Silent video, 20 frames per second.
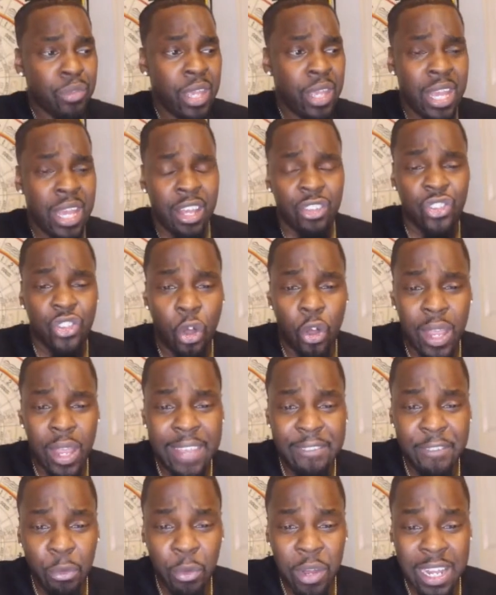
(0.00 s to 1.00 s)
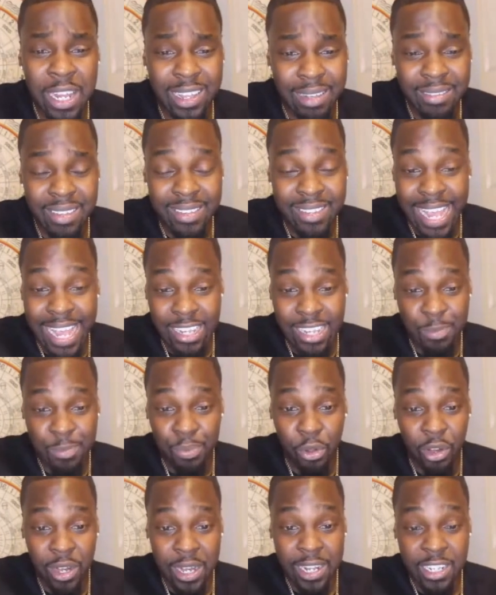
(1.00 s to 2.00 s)
So even when it comes into
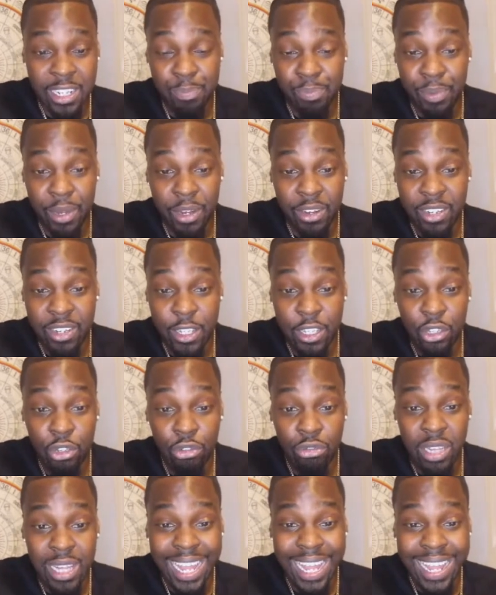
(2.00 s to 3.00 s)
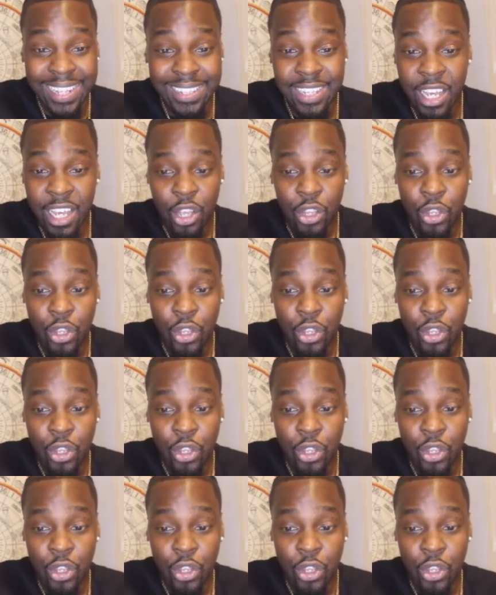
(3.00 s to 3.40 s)
exploring and experiencing new things,